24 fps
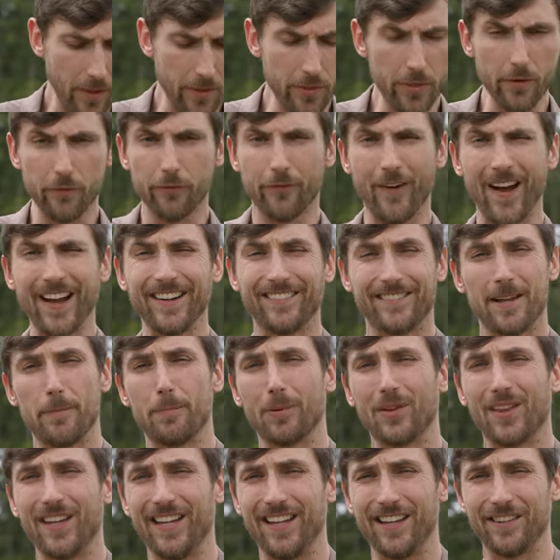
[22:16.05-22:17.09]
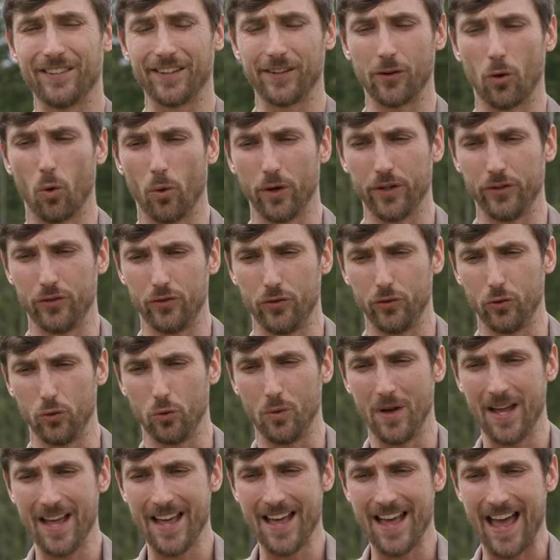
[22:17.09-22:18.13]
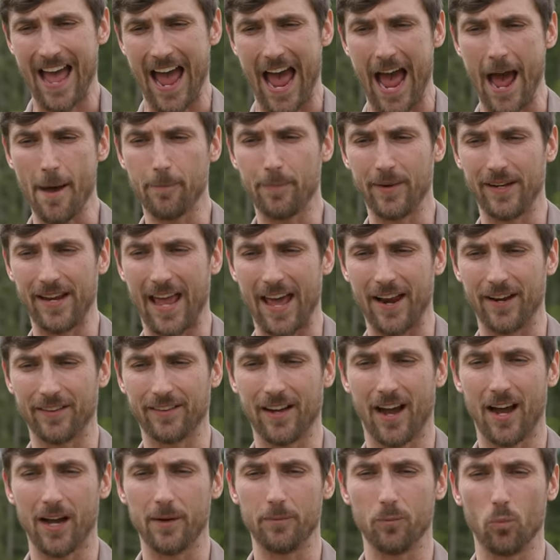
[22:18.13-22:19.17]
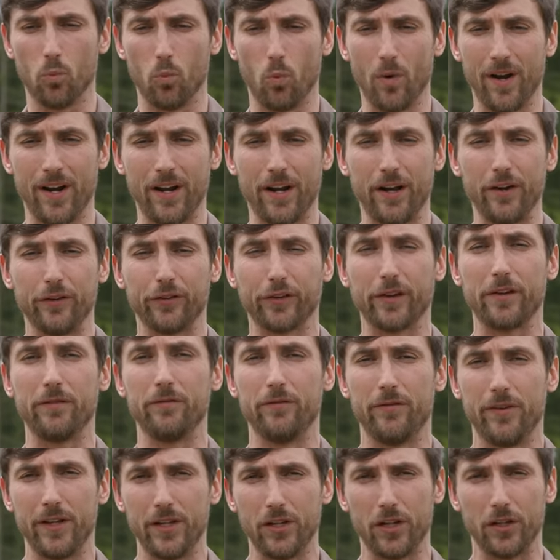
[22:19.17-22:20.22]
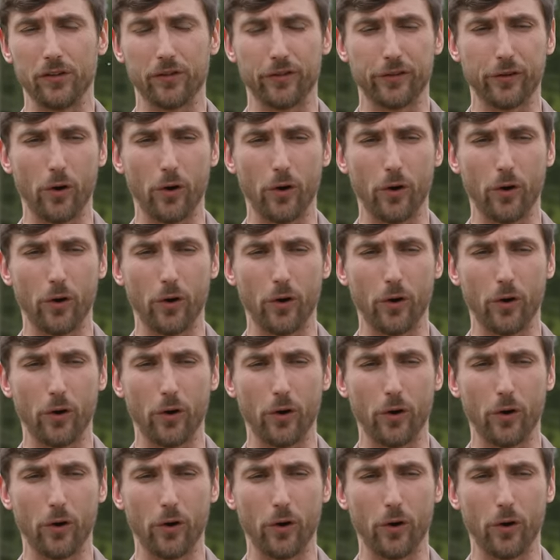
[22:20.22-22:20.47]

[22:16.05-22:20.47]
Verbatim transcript: The fight typically isn't going to happen at a time when it is convenient.